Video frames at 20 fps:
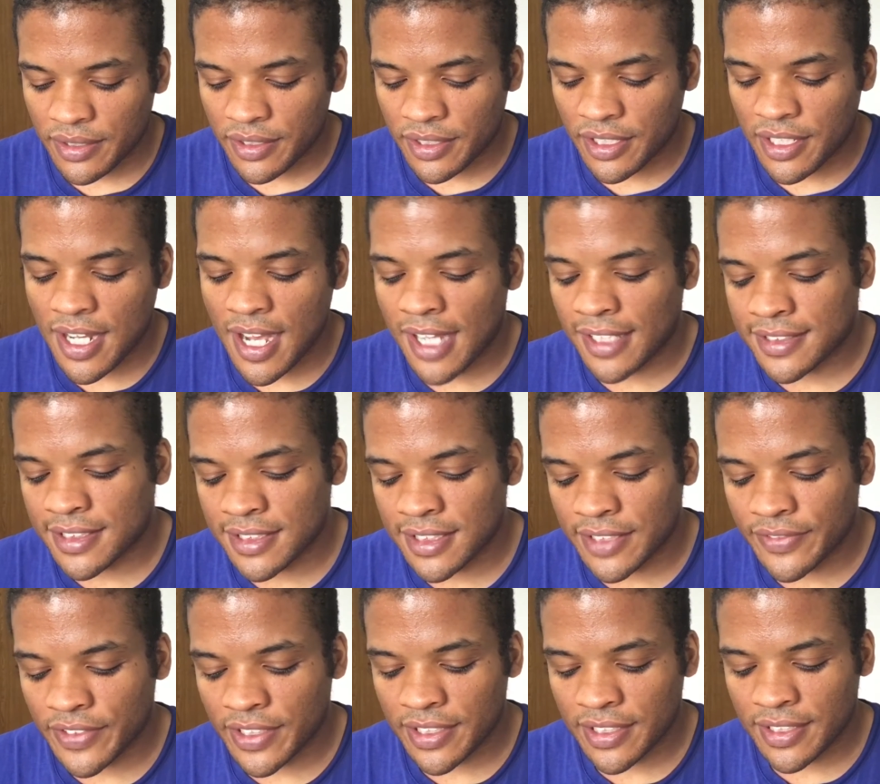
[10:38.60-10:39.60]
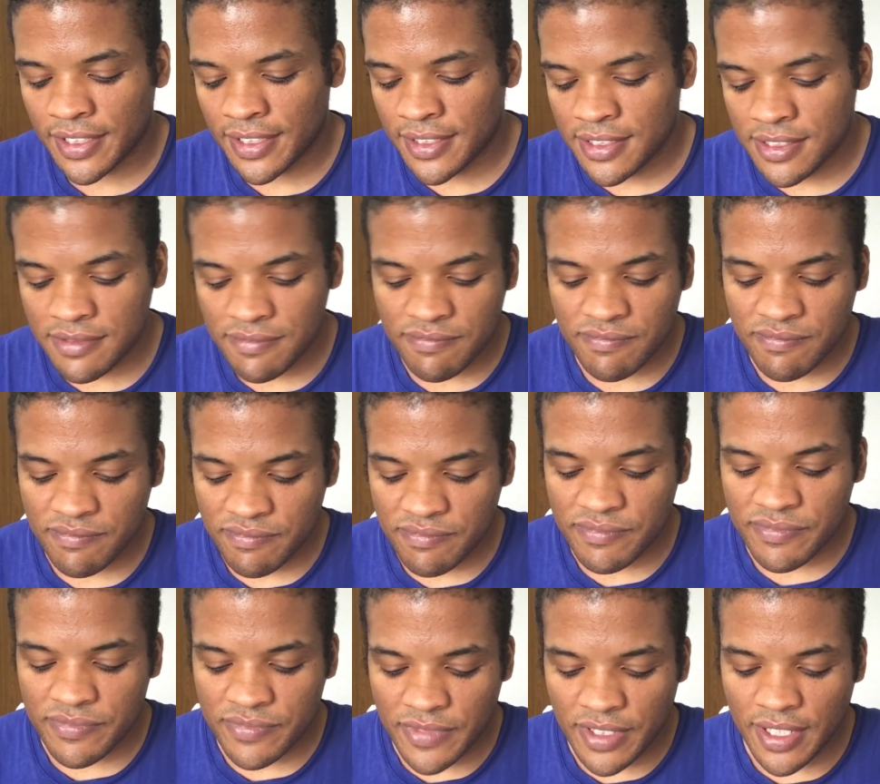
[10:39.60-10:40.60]
The cost of living
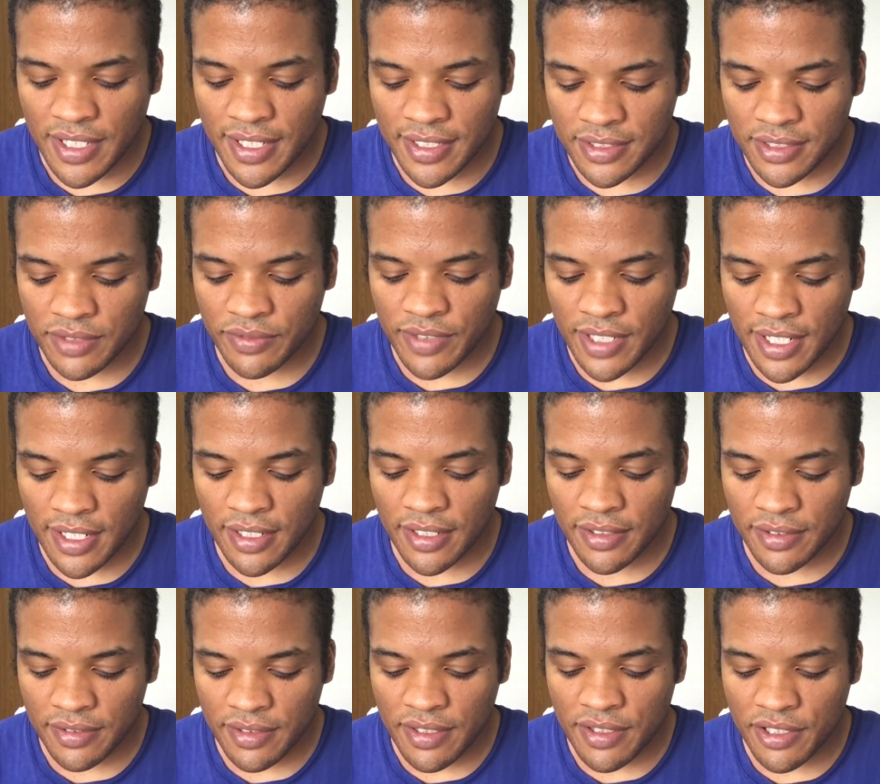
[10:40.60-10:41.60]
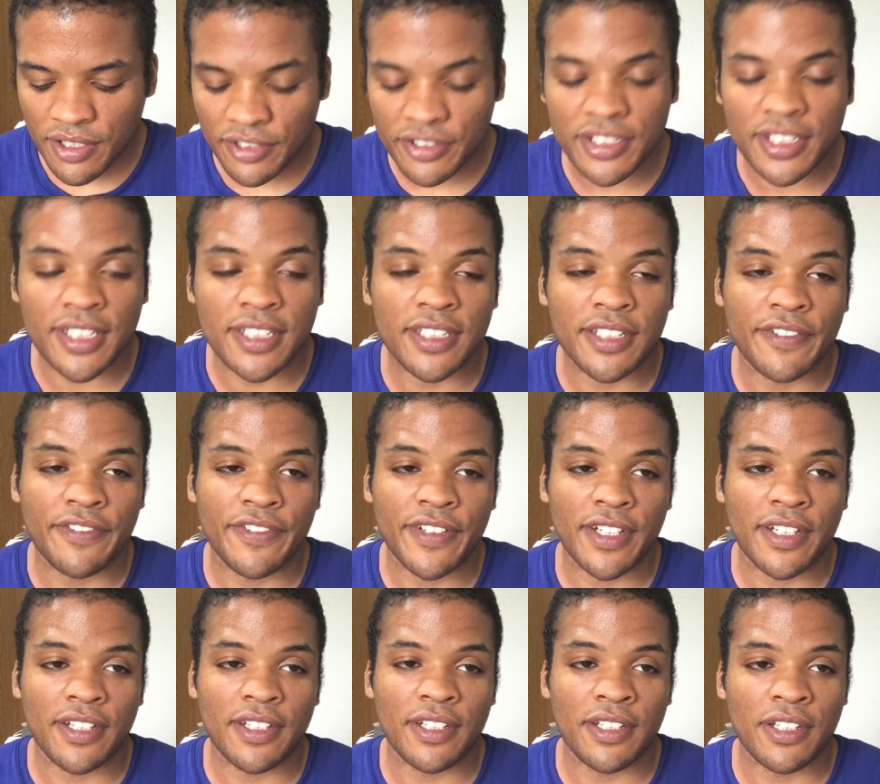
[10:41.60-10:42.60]
is around
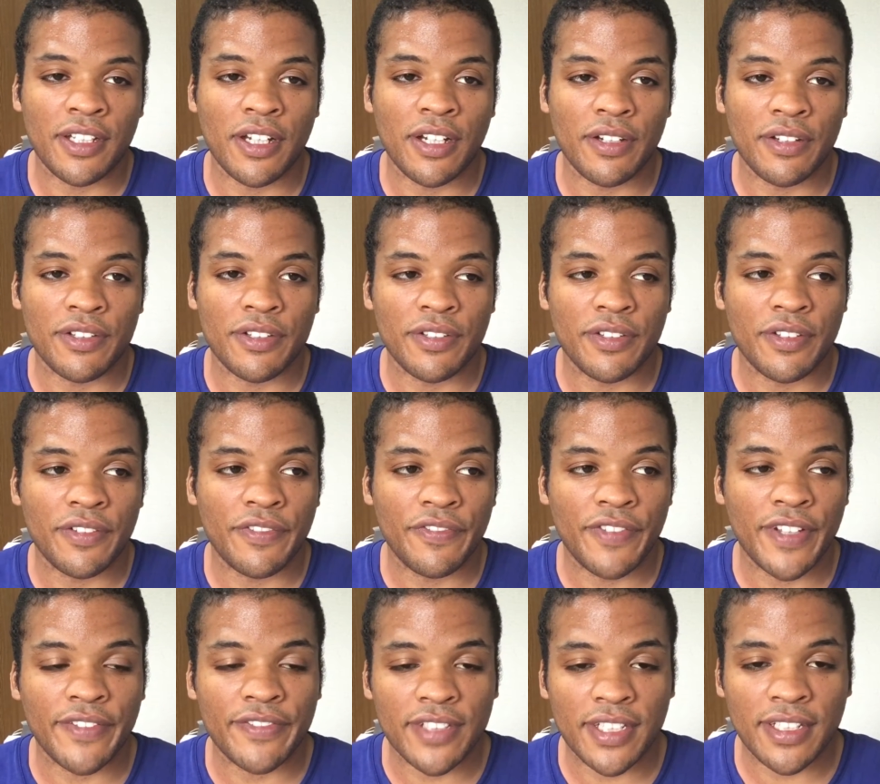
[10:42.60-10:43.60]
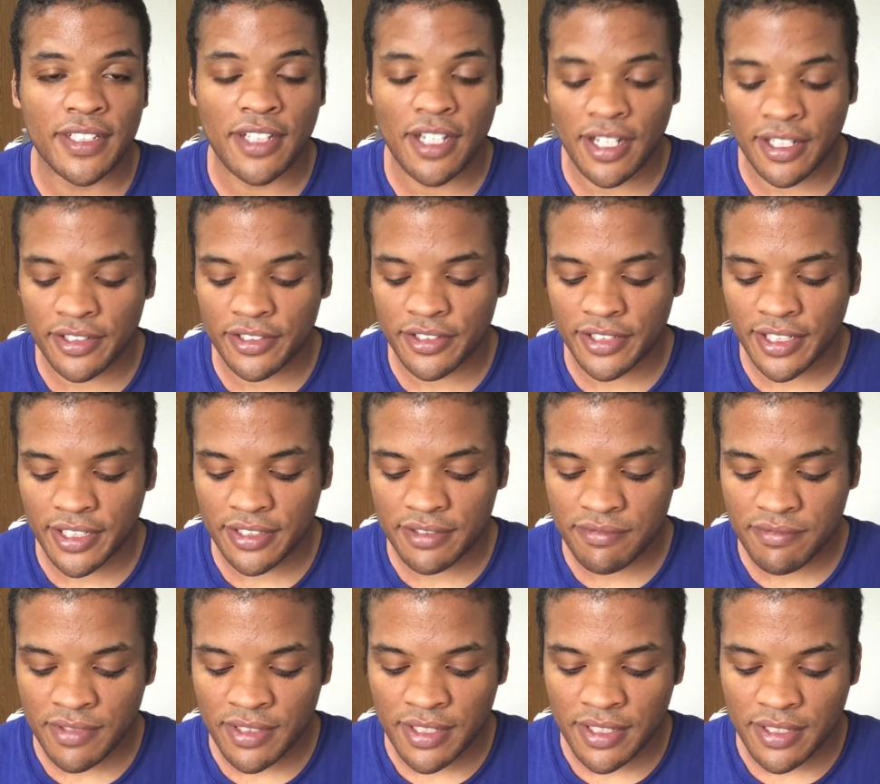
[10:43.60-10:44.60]
$1,500.
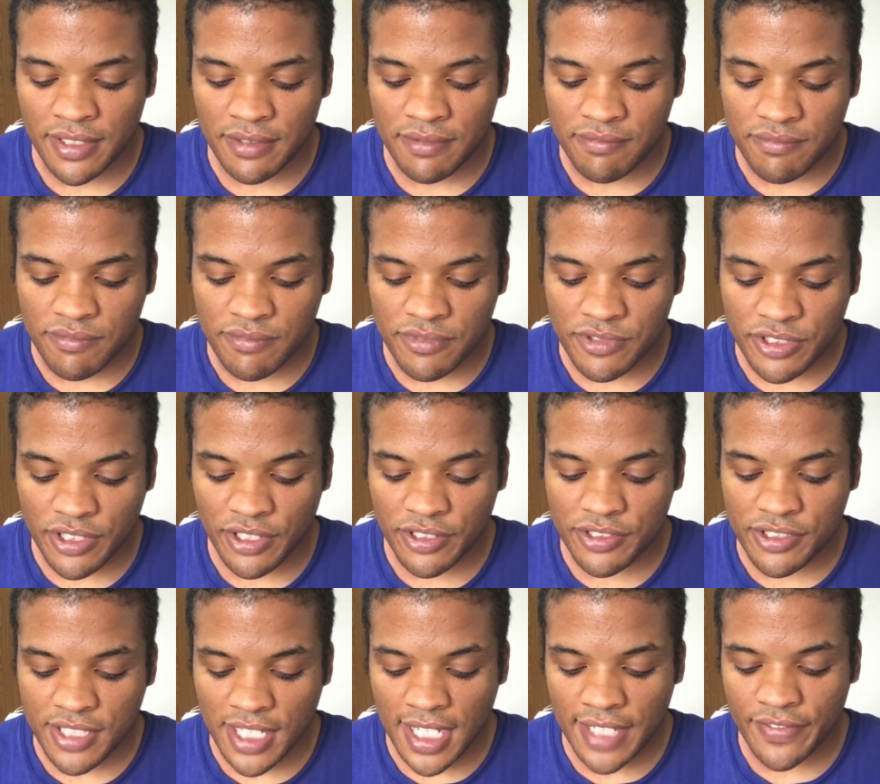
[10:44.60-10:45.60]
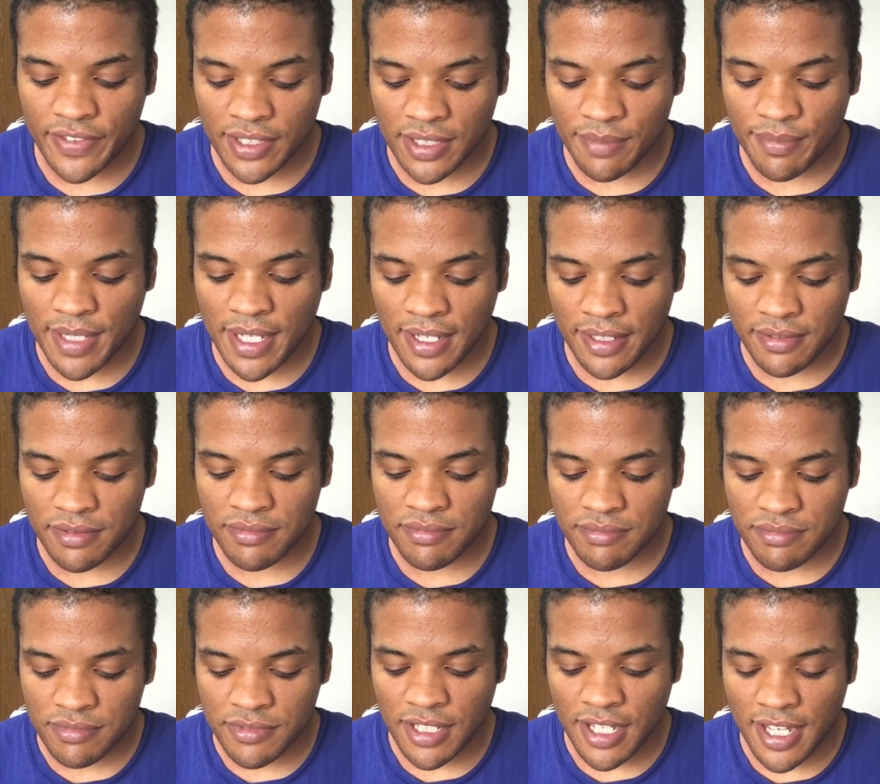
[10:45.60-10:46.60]
So you're saving about
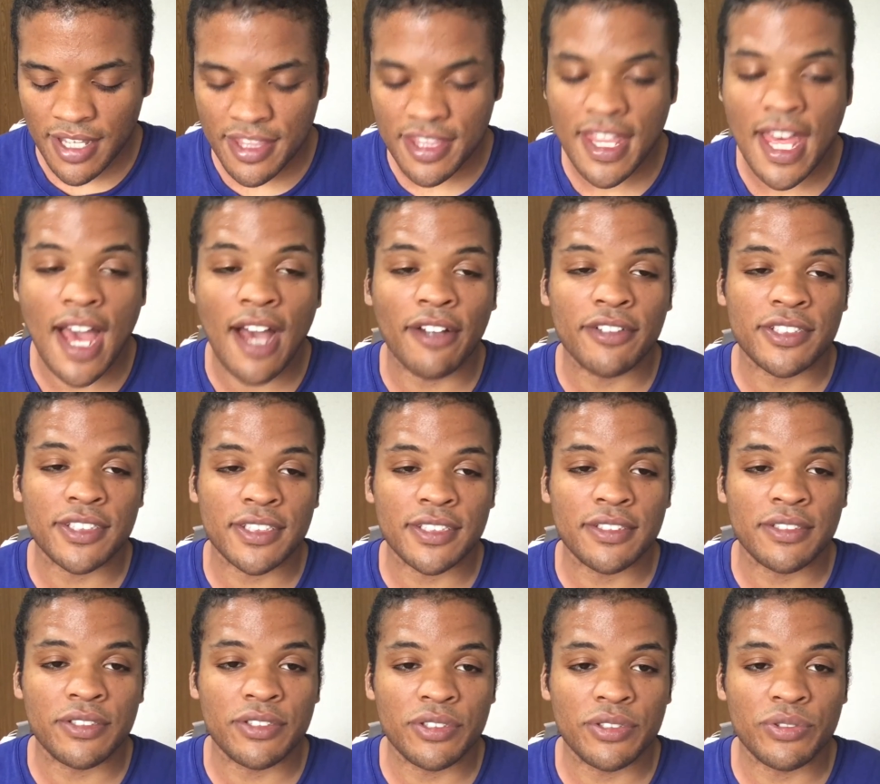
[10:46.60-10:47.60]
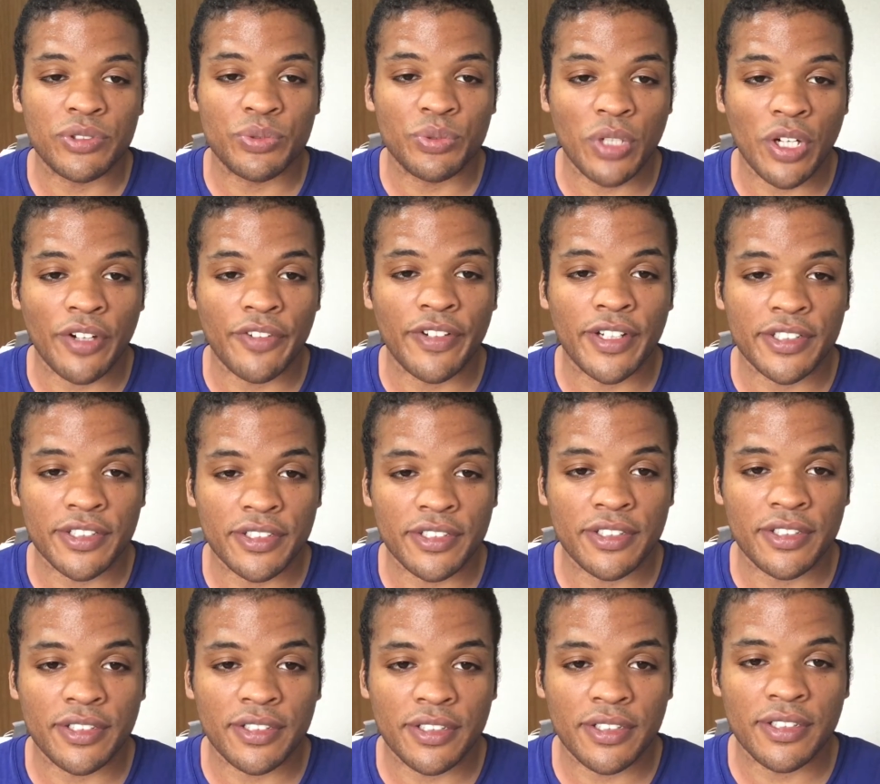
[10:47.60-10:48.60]
$1,000 to
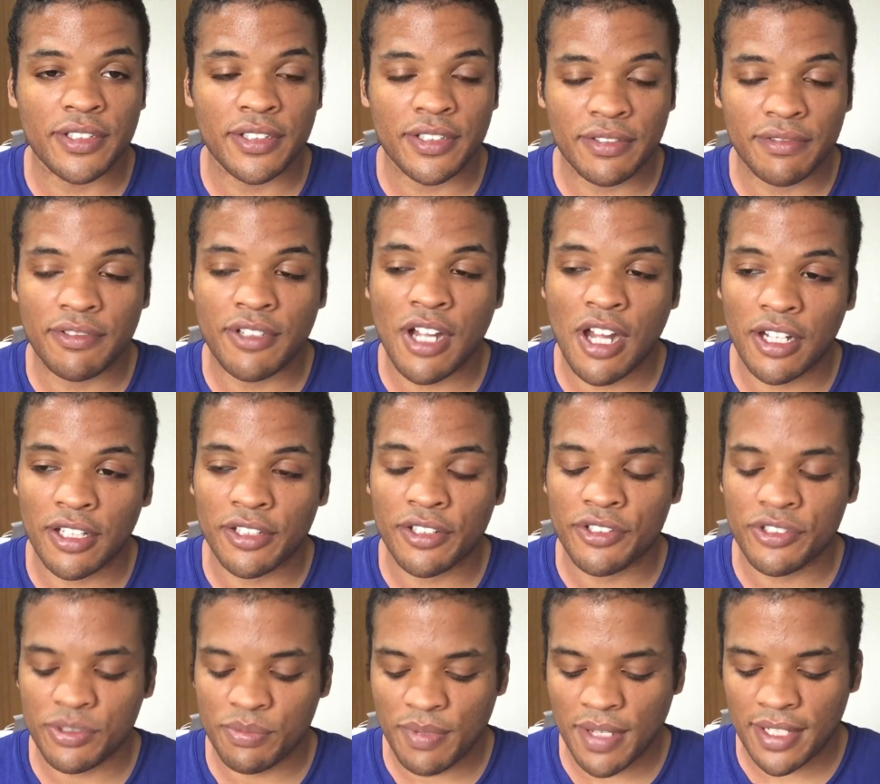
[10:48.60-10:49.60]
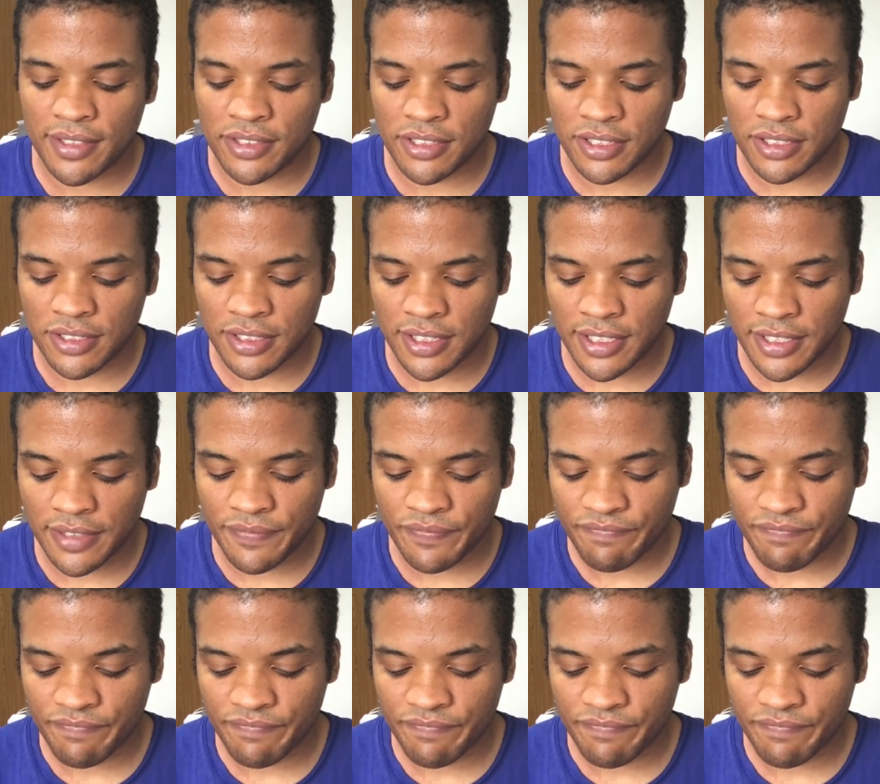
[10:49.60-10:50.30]
$1,200 basically,